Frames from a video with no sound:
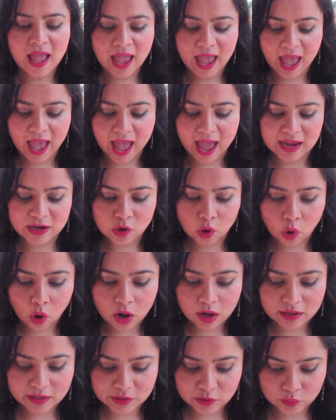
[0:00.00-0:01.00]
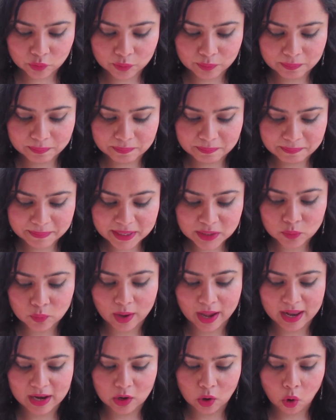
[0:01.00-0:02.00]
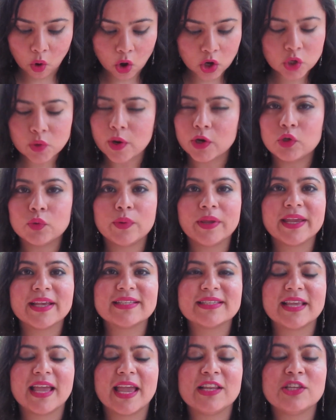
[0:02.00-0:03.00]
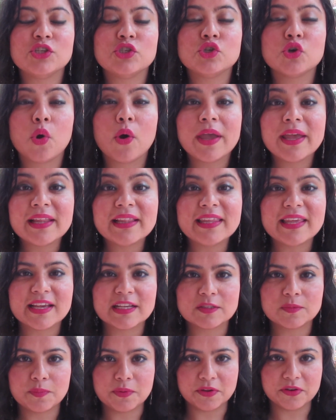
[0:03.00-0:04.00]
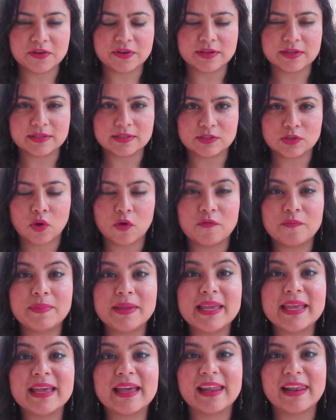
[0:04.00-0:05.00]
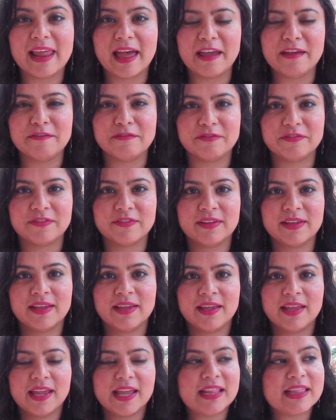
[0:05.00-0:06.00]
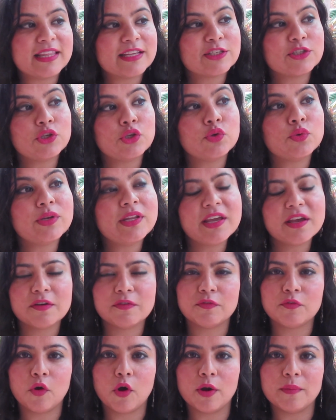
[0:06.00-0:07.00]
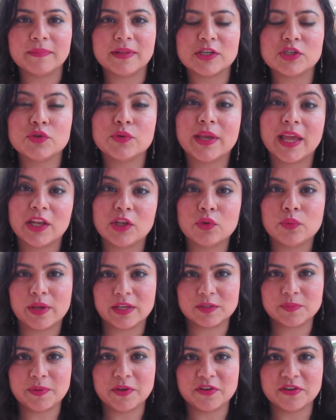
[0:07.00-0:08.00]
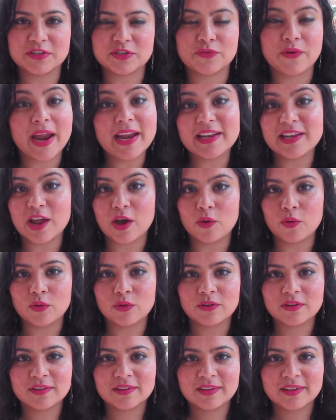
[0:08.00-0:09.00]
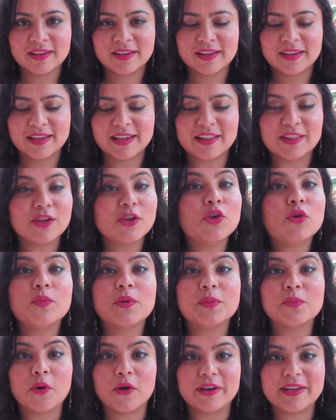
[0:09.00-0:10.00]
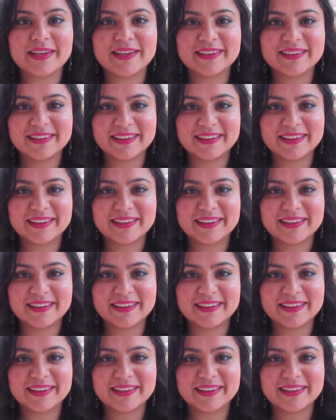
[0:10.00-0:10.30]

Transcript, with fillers: And, all, you know, meanwhile, all you are doing is enjoying the experience of being alive in this unique form that you get to experience right now in the human body.